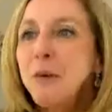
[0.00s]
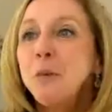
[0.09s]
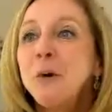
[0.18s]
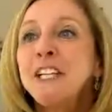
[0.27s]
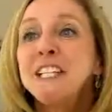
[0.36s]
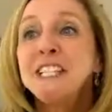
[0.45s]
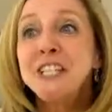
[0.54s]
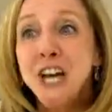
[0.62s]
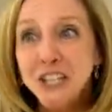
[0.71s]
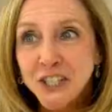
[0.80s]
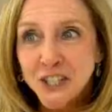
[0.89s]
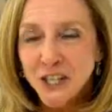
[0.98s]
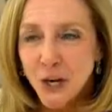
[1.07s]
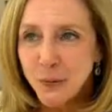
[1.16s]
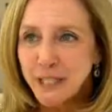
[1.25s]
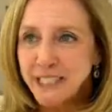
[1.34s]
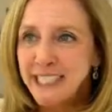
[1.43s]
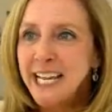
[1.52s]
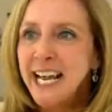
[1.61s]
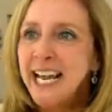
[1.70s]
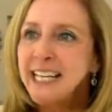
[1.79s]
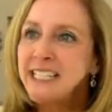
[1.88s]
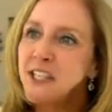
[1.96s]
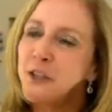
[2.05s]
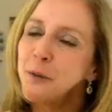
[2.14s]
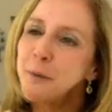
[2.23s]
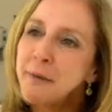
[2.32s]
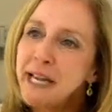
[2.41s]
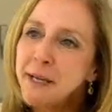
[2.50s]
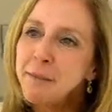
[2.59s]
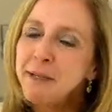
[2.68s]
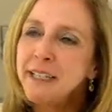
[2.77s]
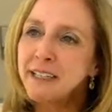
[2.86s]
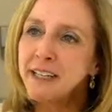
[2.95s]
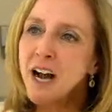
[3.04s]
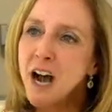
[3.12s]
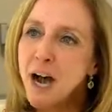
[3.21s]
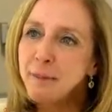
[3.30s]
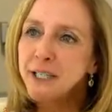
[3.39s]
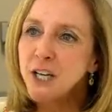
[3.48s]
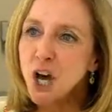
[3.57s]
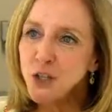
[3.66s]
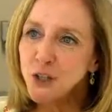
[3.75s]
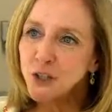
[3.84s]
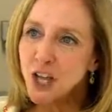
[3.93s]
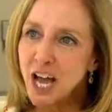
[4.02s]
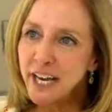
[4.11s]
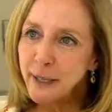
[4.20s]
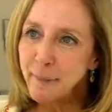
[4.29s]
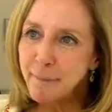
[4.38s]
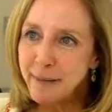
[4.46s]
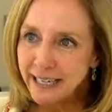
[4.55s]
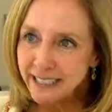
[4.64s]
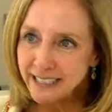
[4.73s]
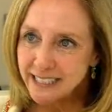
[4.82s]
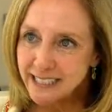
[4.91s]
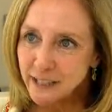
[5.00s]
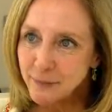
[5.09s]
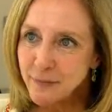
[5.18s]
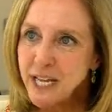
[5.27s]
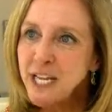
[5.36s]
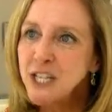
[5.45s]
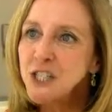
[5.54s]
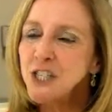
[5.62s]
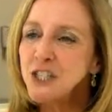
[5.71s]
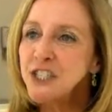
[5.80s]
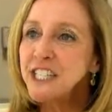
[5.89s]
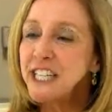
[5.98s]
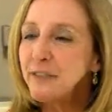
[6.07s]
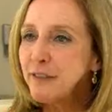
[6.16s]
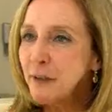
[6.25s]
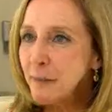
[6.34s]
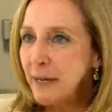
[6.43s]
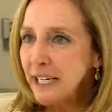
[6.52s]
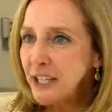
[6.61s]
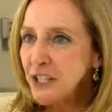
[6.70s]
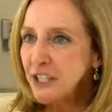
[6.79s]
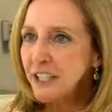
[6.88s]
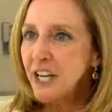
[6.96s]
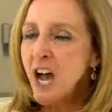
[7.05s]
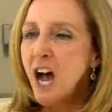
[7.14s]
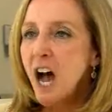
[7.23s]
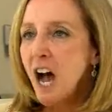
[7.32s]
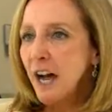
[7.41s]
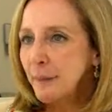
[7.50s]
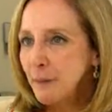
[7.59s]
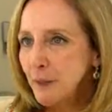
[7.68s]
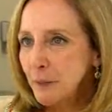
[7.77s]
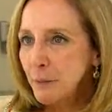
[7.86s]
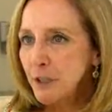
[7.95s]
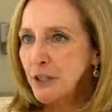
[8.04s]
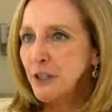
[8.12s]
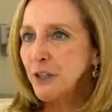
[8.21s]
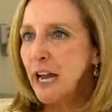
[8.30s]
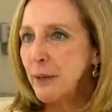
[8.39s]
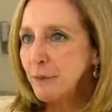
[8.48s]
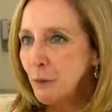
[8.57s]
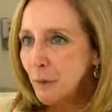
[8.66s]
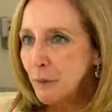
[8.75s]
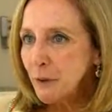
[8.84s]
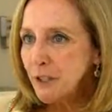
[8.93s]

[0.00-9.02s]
but what it does show us is that there may be a common underlying mechanism, such as inflammation, high blood pressure, abnormal